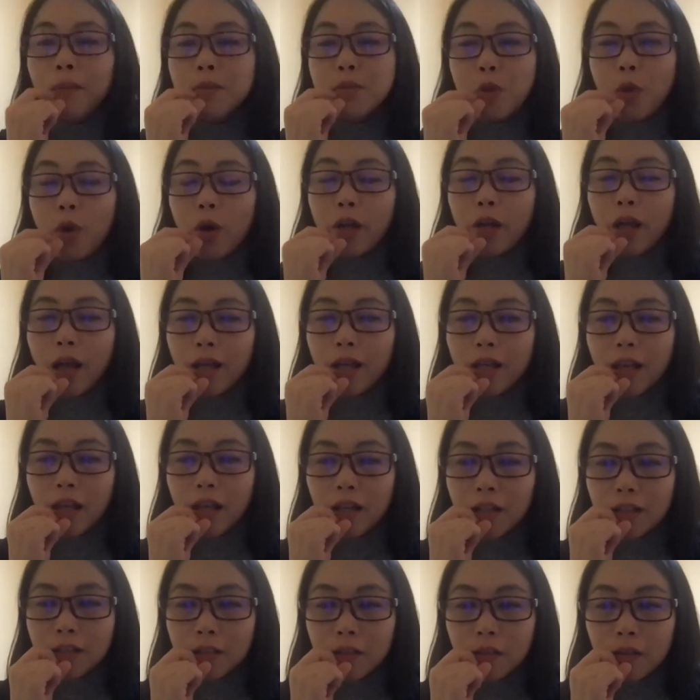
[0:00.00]
sorry, I
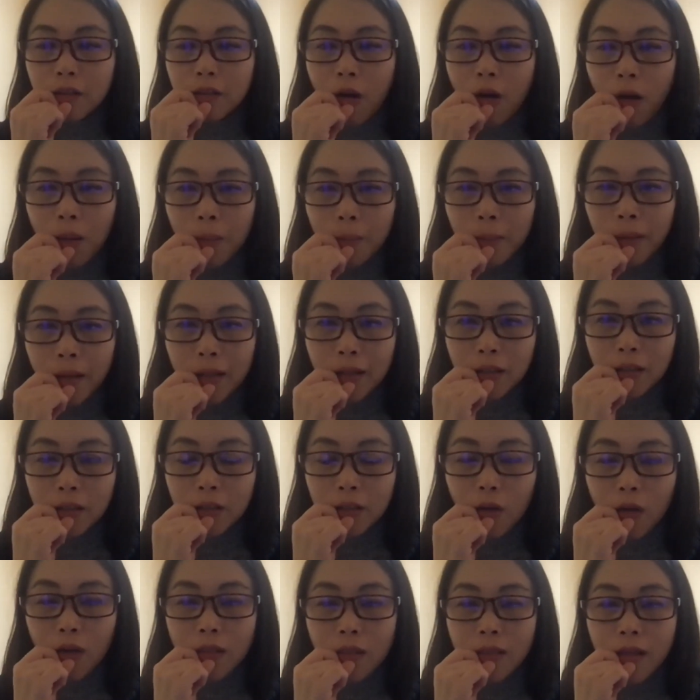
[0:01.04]
cannot comment
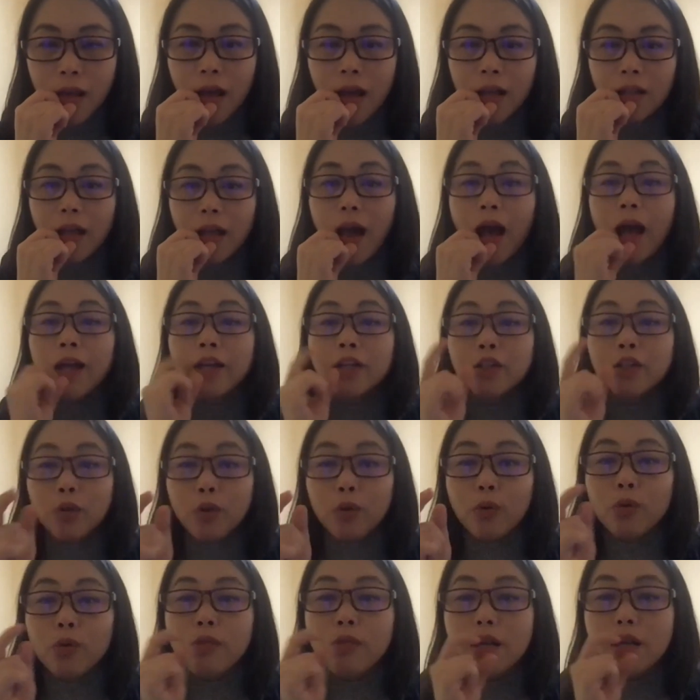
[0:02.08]
on that. I
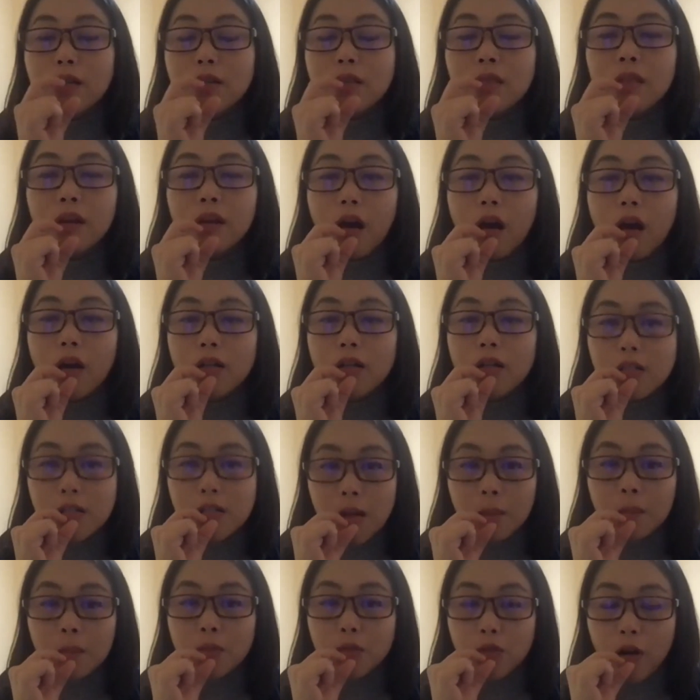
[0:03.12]
know that there are
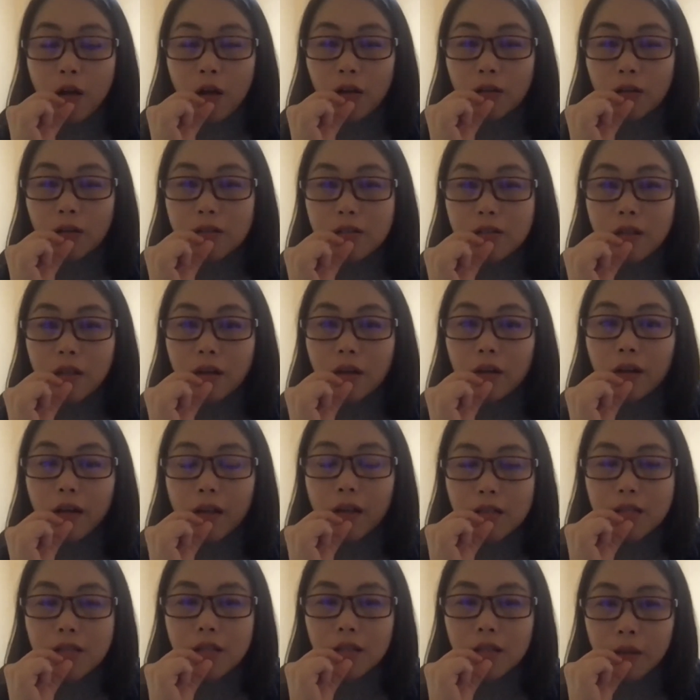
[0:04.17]
some drugs that are
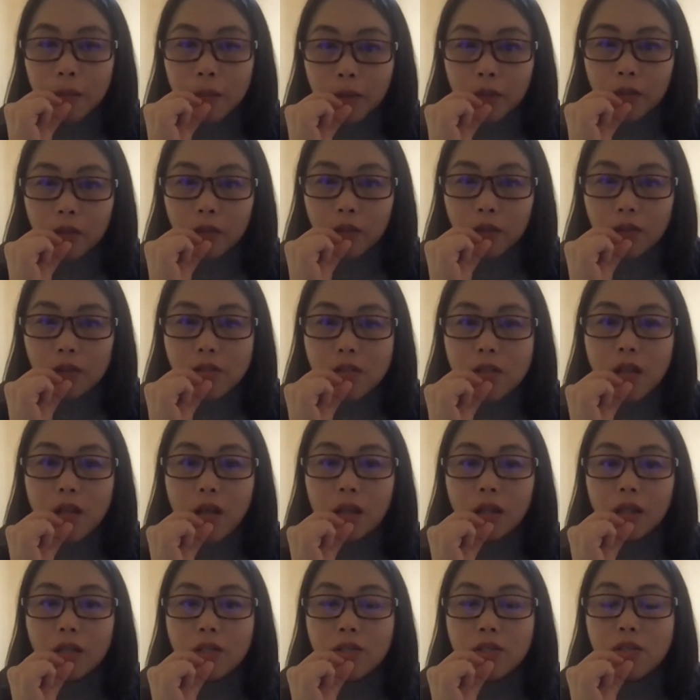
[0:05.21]
ACE inhibitors
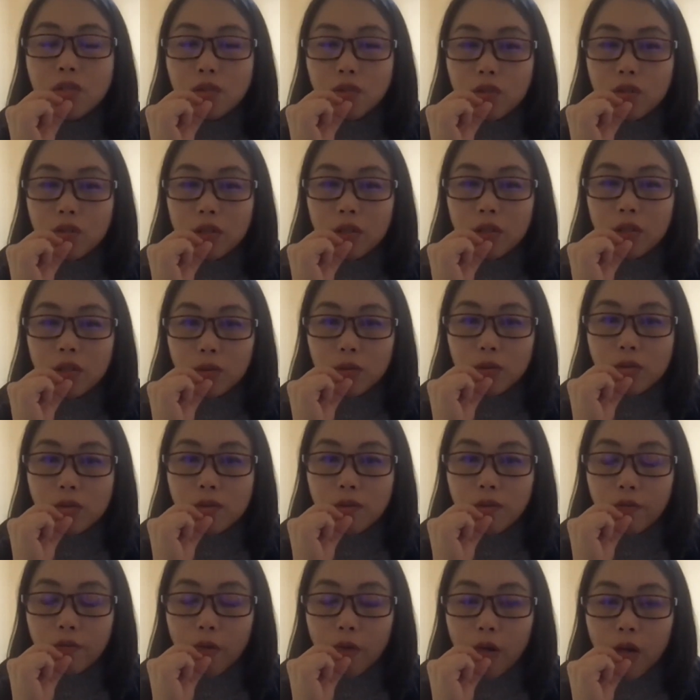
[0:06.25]
and it's usually used
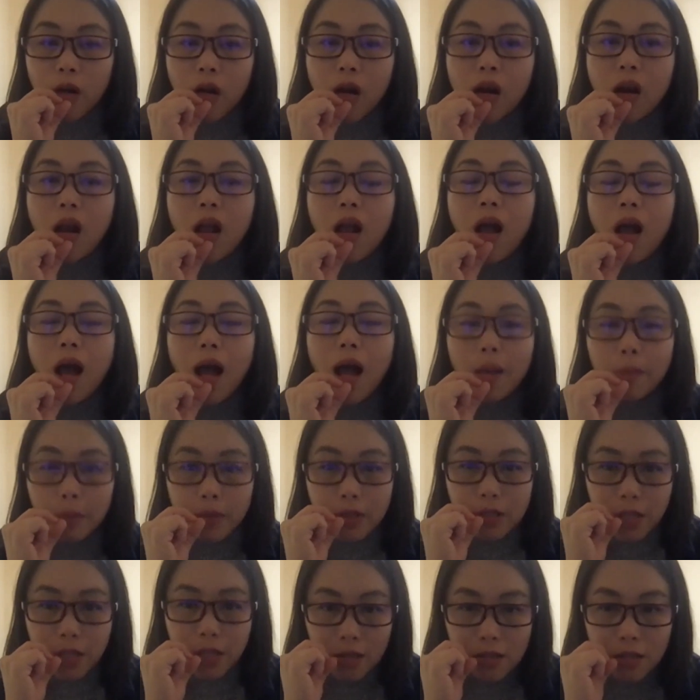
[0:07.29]
for
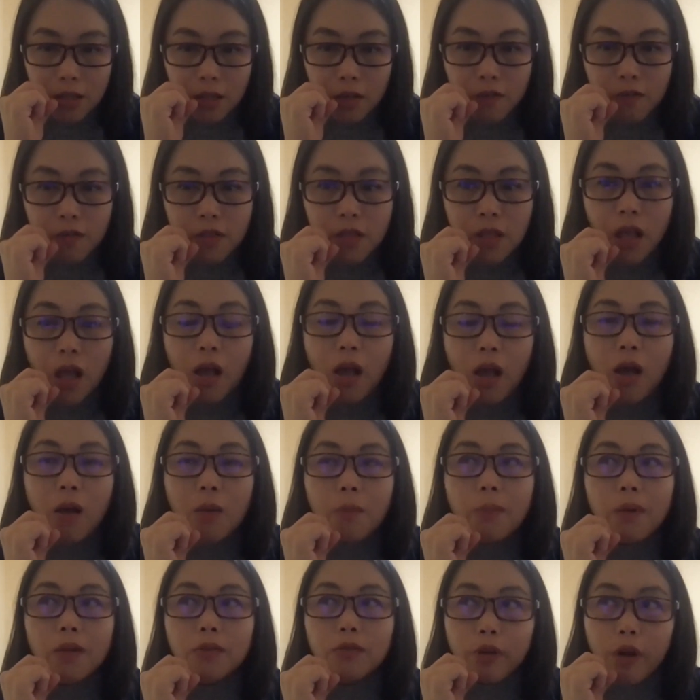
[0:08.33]
hypertensives,
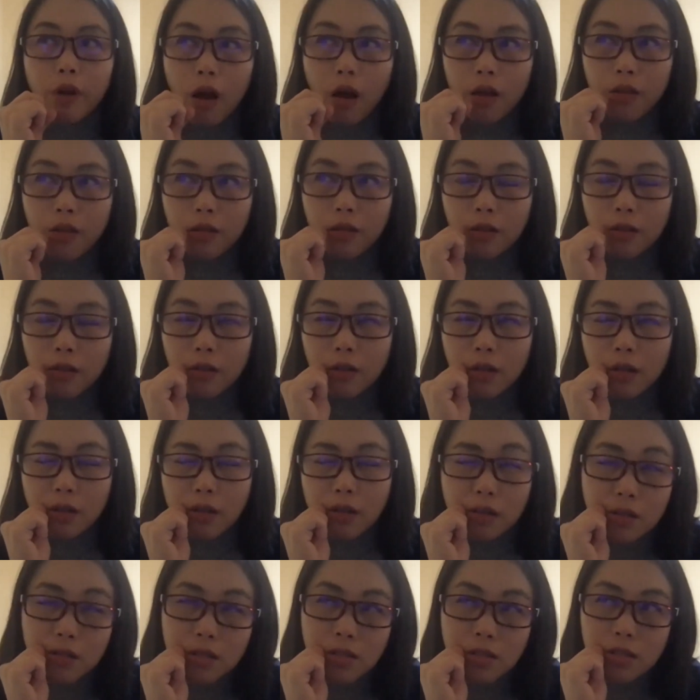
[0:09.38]
mm-hmm. but for mm-hmm. other
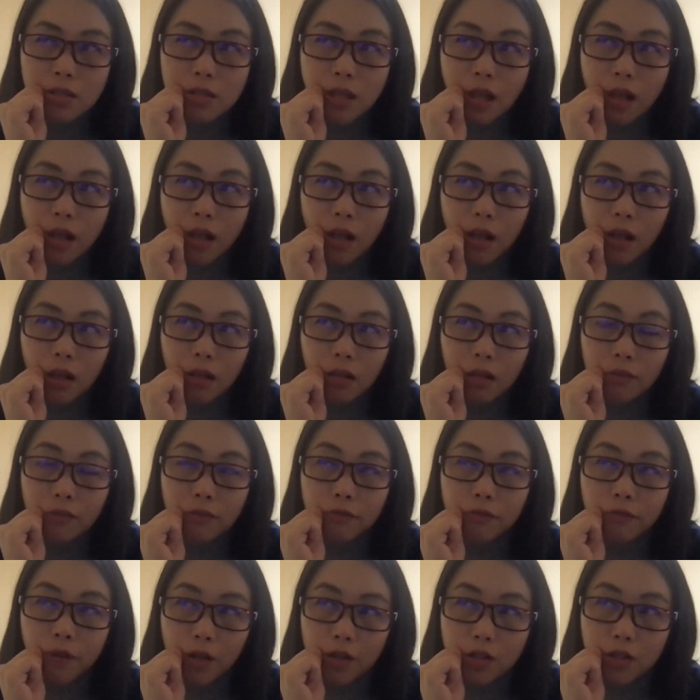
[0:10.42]
cell
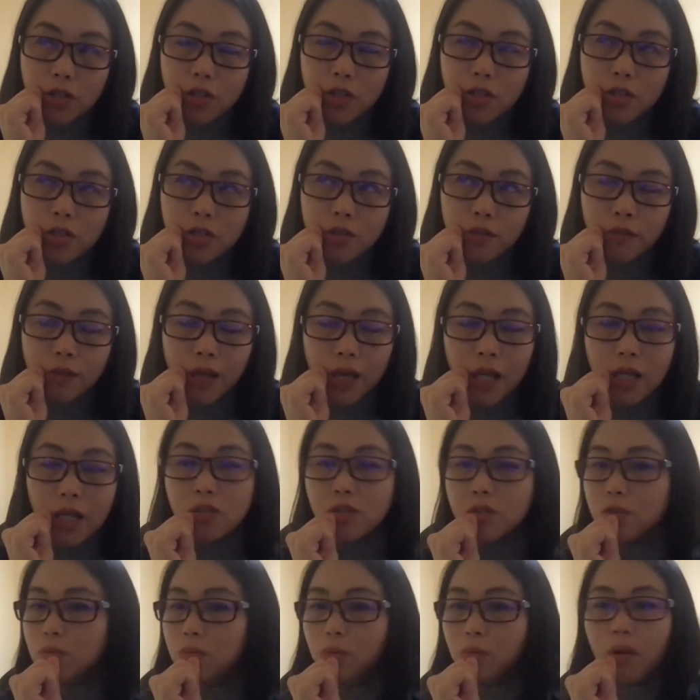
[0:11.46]
functions of
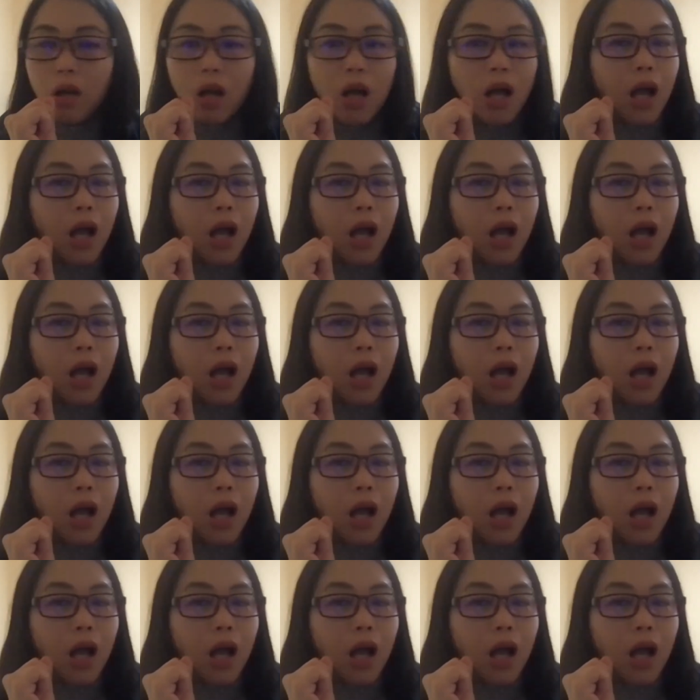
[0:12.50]
ACE2,